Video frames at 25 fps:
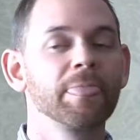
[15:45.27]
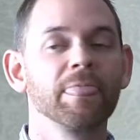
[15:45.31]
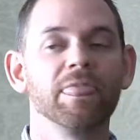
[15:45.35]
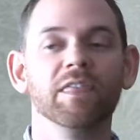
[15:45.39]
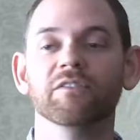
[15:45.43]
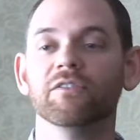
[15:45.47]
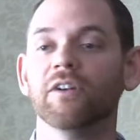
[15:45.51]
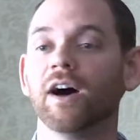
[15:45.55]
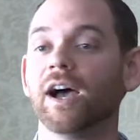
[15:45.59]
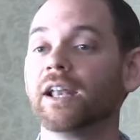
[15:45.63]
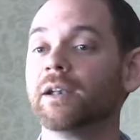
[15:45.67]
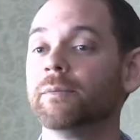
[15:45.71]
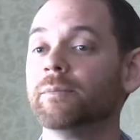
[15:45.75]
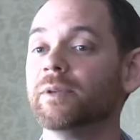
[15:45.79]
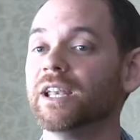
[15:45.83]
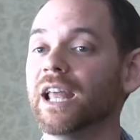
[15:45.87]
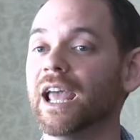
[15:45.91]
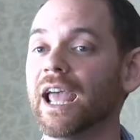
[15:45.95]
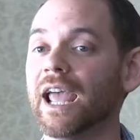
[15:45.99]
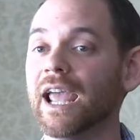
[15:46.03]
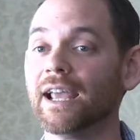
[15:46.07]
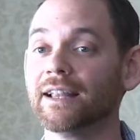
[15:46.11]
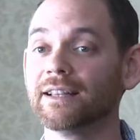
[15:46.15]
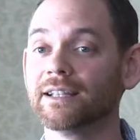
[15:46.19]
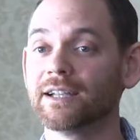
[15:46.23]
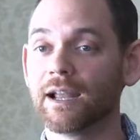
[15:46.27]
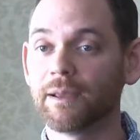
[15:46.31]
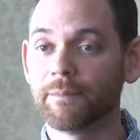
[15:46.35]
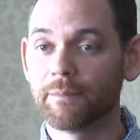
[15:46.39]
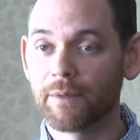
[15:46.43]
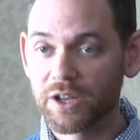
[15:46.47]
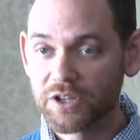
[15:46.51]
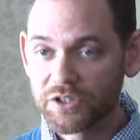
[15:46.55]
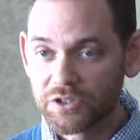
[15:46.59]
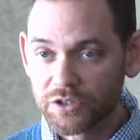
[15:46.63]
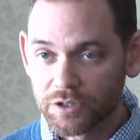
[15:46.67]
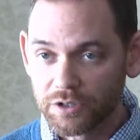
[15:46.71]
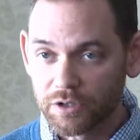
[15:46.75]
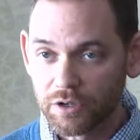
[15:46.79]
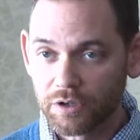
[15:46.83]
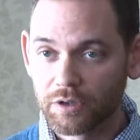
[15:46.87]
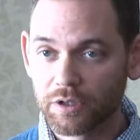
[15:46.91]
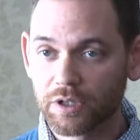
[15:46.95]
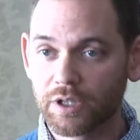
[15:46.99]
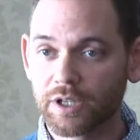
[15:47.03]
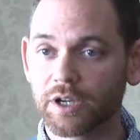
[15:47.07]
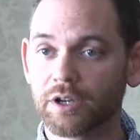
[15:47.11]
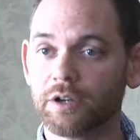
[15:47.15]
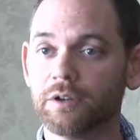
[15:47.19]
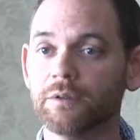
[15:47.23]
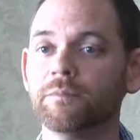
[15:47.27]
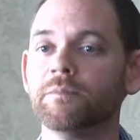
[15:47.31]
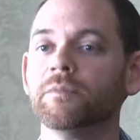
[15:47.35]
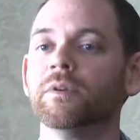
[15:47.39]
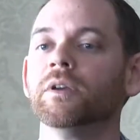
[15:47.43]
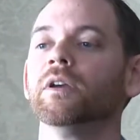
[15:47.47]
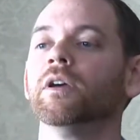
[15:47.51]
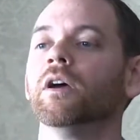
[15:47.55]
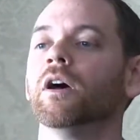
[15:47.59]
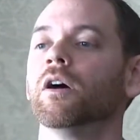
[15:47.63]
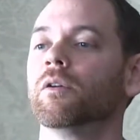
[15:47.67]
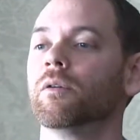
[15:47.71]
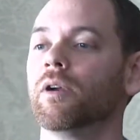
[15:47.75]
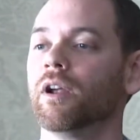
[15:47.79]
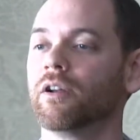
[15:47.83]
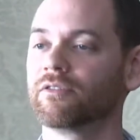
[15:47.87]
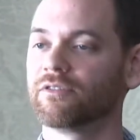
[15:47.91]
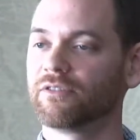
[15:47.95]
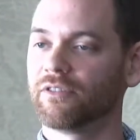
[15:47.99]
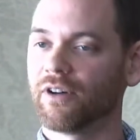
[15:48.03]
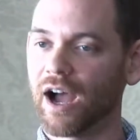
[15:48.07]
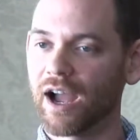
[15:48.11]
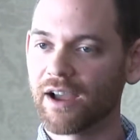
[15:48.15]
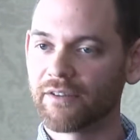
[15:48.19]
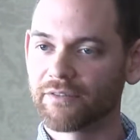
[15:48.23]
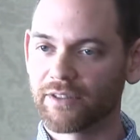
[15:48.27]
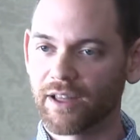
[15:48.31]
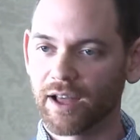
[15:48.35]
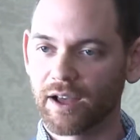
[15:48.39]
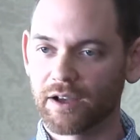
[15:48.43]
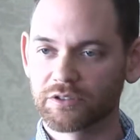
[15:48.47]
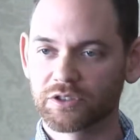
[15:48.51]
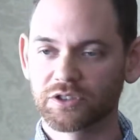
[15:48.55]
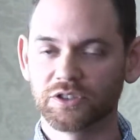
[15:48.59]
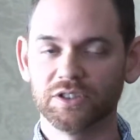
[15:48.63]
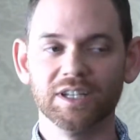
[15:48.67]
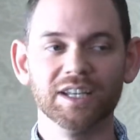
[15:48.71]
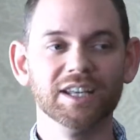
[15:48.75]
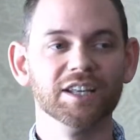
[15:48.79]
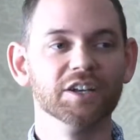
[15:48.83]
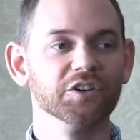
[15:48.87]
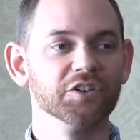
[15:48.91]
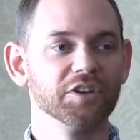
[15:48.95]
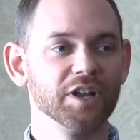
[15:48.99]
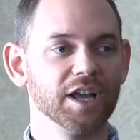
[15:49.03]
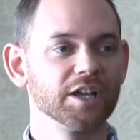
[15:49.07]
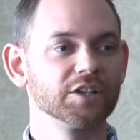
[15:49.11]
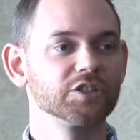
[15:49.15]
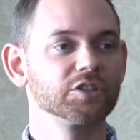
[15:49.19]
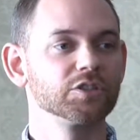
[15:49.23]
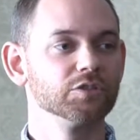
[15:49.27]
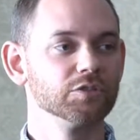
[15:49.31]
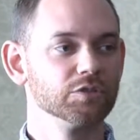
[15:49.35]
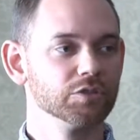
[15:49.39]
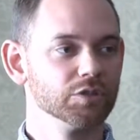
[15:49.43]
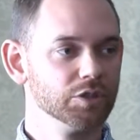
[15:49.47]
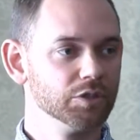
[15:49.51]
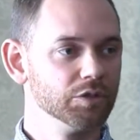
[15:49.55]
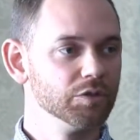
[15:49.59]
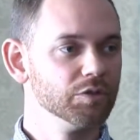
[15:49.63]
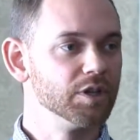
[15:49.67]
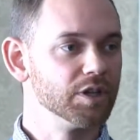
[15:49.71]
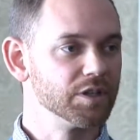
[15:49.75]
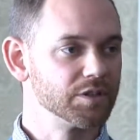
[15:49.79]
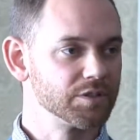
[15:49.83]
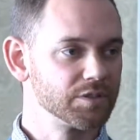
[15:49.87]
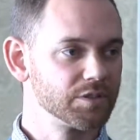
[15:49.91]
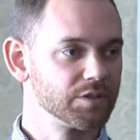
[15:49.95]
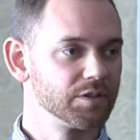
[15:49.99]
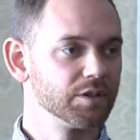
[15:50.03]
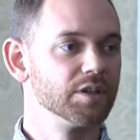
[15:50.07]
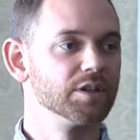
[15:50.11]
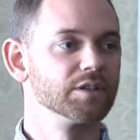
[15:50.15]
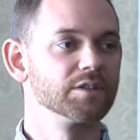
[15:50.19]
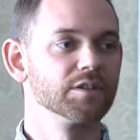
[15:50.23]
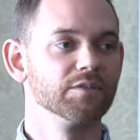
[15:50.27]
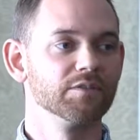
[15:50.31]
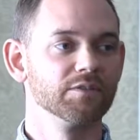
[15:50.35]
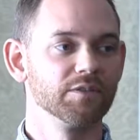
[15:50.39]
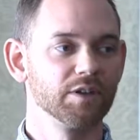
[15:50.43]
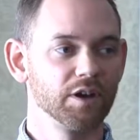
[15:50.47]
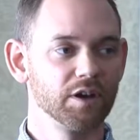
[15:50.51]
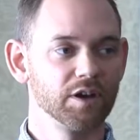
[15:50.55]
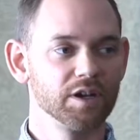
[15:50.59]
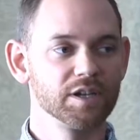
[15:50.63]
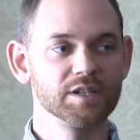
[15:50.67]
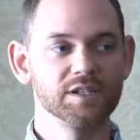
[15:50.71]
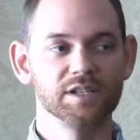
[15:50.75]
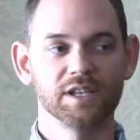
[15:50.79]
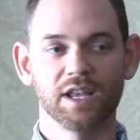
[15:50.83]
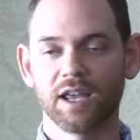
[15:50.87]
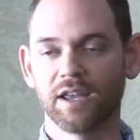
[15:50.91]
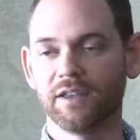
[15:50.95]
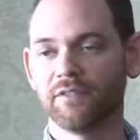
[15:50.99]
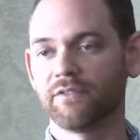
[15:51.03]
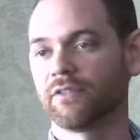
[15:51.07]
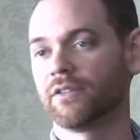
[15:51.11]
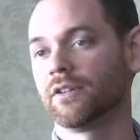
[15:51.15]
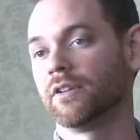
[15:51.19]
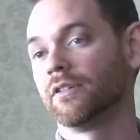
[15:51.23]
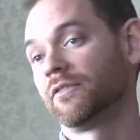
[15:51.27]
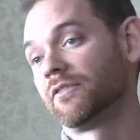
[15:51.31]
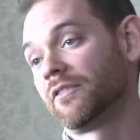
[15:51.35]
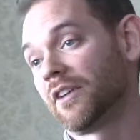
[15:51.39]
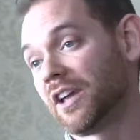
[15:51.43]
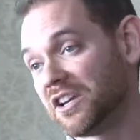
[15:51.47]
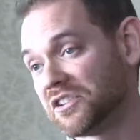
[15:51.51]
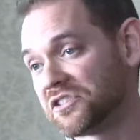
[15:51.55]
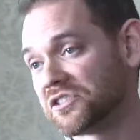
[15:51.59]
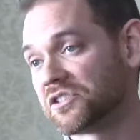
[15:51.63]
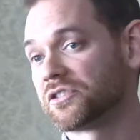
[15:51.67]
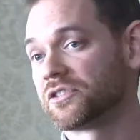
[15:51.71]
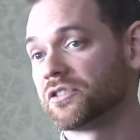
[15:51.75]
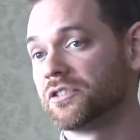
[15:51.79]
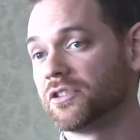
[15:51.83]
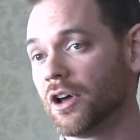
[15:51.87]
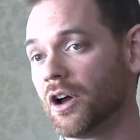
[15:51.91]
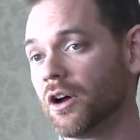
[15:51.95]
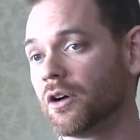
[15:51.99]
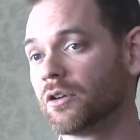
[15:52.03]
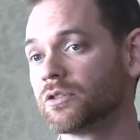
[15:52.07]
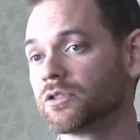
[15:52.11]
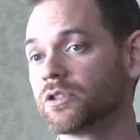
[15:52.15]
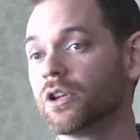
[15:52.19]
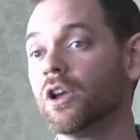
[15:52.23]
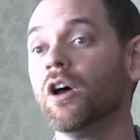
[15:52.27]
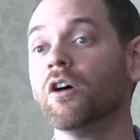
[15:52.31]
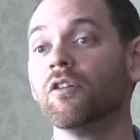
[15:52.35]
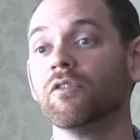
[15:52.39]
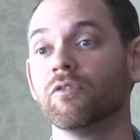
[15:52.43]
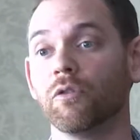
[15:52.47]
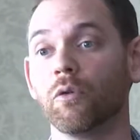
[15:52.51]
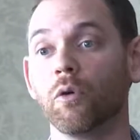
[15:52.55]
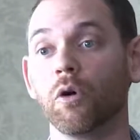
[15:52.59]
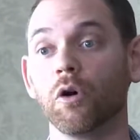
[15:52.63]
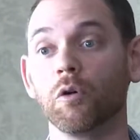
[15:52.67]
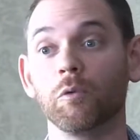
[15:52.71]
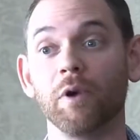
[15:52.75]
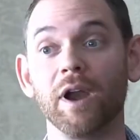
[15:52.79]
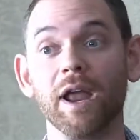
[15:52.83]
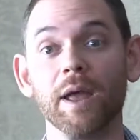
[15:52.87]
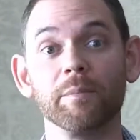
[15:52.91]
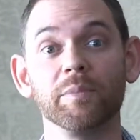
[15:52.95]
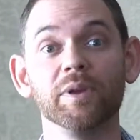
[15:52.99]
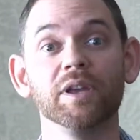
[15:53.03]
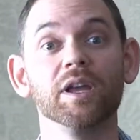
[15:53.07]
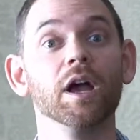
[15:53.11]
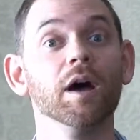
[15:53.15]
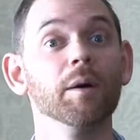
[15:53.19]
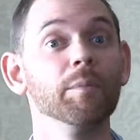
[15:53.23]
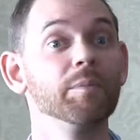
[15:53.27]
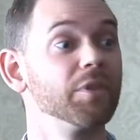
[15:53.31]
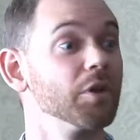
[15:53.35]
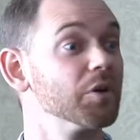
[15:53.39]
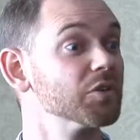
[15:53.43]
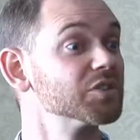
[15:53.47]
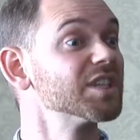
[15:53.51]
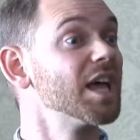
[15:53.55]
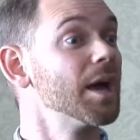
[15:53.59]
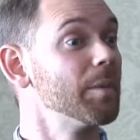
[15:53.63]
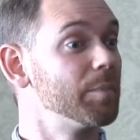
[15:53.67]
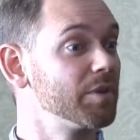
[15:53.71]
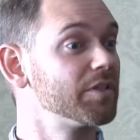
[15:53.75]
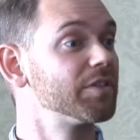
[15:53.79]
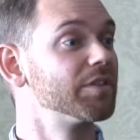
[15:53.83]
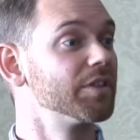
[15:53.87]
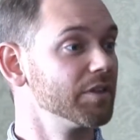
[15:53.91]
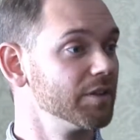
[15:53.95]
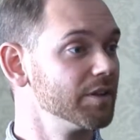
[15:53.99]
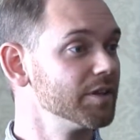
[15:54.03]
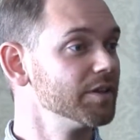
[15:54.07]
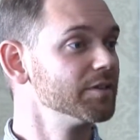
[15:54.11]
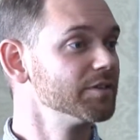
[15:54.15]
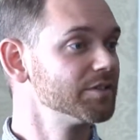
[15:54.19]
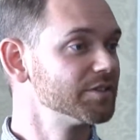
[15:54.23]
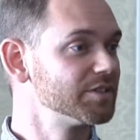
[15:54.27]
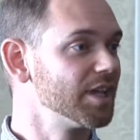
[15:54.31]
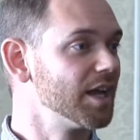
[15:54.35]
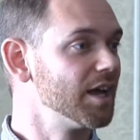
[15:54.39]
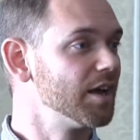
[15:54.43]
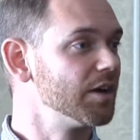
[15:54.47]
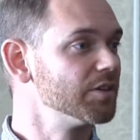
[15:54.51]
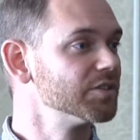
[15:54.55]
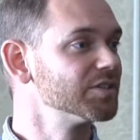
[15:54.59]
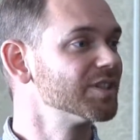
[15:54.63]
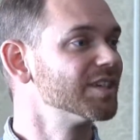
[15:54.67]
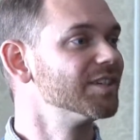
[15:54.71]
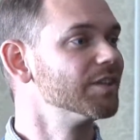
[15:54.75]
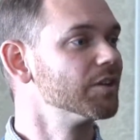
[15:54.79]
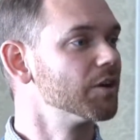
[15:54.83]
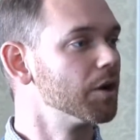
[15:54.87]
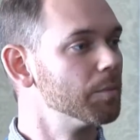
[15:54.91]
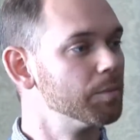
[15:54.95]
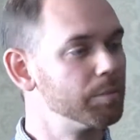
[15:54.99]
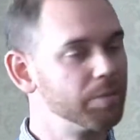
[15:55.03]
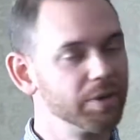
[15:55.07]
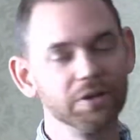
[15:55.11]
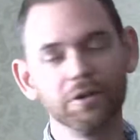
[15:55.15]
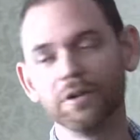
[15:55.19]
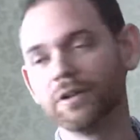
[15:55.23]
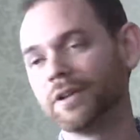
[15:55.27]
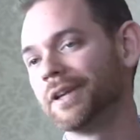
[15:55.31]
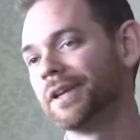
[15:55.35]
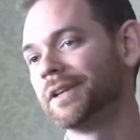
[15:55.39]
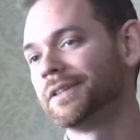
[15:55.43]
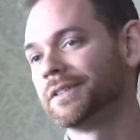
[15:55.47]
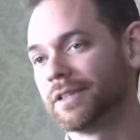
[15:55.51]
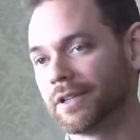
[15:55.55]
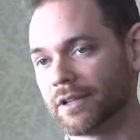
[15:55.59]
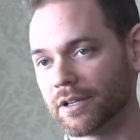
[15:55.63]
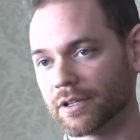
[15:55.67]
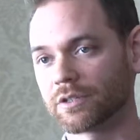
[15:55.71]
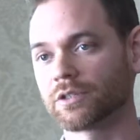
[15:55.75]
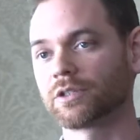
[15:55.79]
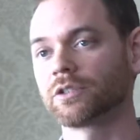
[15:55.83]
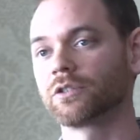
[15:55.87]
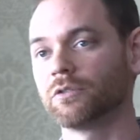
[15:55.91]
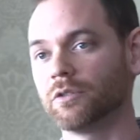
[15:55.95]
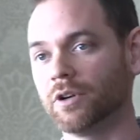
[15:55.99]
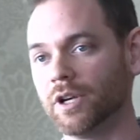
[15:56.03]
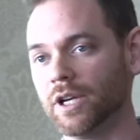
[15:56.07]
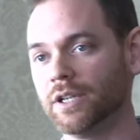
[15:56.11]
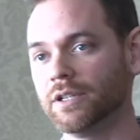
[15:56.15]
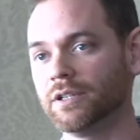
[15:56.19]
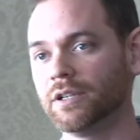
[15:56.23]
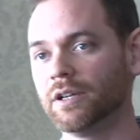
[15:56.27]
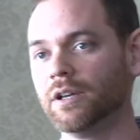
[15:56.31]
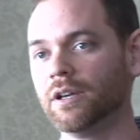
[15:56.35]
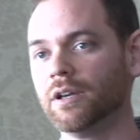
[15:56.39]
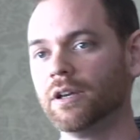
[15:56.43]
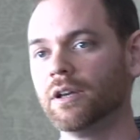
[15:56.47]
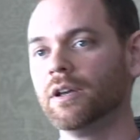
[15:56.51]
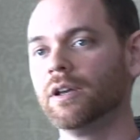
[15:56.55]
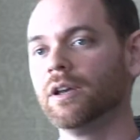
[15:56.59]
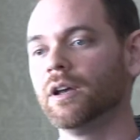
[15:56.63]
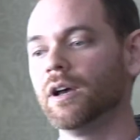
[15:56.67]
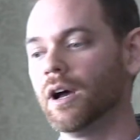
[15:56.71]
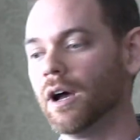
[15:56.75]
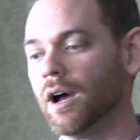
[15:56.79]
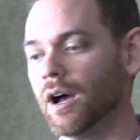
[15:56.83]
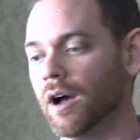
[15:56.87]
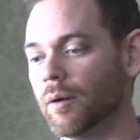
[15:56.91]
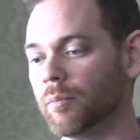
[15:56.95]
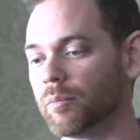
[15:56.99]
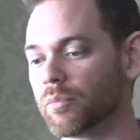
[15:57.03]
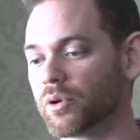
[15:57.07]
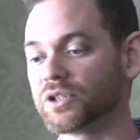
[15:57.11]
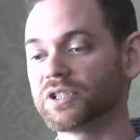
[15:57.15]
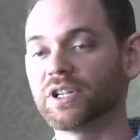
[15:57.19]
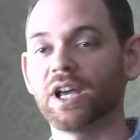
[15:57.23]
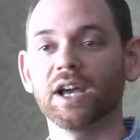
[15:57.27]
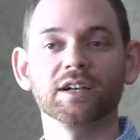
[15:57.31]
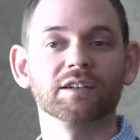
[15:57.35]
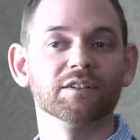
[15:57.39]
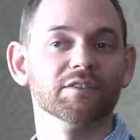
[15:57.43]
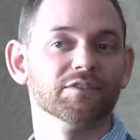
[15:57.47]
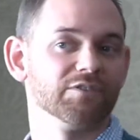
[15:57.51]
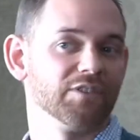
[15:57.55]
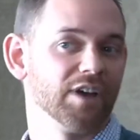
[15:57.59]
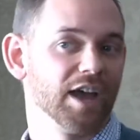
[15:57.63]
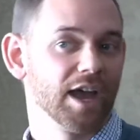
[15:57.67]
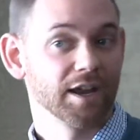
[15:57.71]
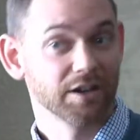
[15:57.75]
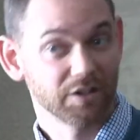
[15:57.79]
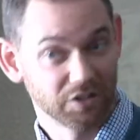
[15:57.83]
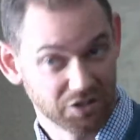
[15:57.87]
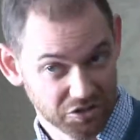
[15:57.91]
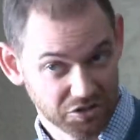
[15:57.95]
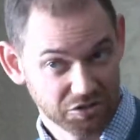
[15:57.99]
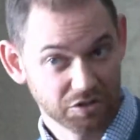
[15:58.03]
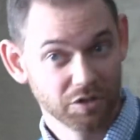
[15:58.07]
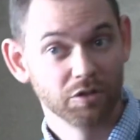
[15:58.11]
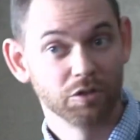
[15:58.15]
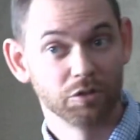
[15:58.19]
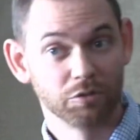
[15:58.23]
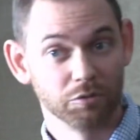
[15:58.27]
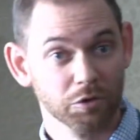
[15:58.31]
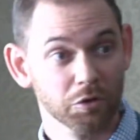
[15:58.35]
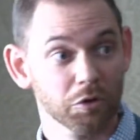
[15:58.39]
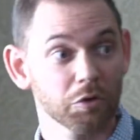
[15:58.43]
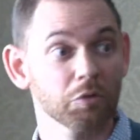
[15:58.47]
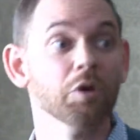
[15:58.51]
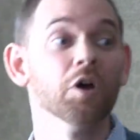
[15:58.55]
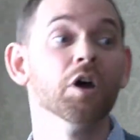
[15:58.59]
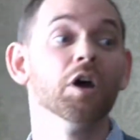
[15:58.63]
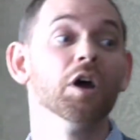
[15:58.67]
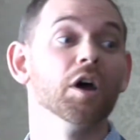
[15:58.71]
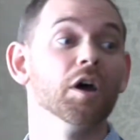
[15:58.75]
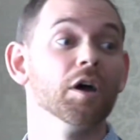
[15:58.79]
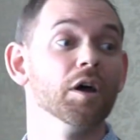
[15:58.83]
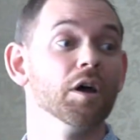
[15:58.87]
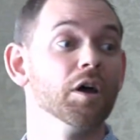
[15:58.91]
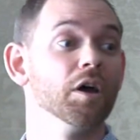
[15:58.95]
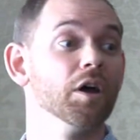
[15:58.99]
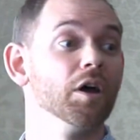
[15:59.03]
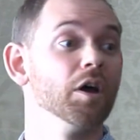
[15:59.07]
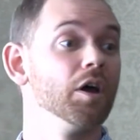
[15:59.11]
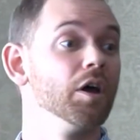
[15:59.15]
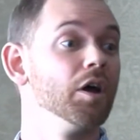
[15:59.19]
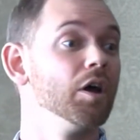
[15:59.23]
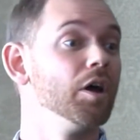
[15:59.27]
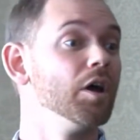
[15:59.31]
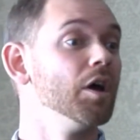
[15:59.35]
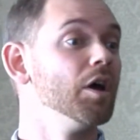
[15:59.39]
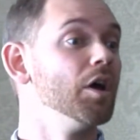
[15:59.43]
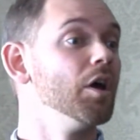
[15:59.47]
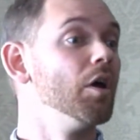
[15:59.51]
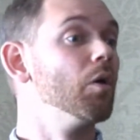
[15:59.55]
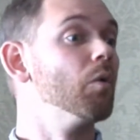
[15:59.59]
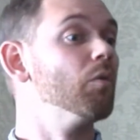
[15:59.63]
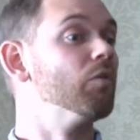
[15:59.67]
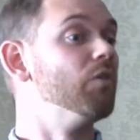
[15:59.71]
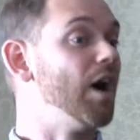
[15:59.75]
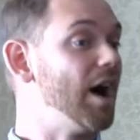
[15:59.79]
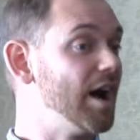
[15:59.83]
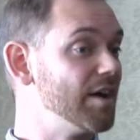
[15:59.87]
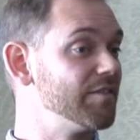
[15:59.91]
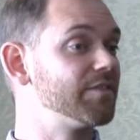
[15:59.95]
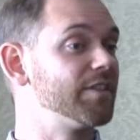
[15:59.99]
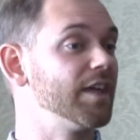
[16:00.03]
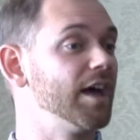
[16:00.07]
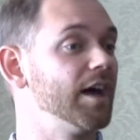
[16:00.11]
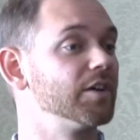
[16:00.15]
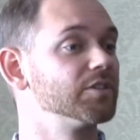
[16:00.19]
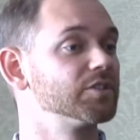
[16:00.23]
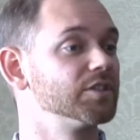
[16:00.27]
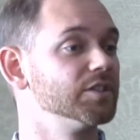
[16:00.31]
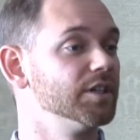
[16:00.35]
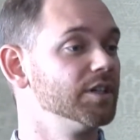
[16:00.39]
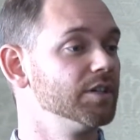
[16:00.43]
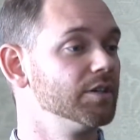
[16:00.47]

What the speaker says: The vitamin A that I mentioned earlier, around 5,000 international units, is a very safe and efficacious dose for ramping up those epithelial cells and their ability to excrete protective factors through 5,000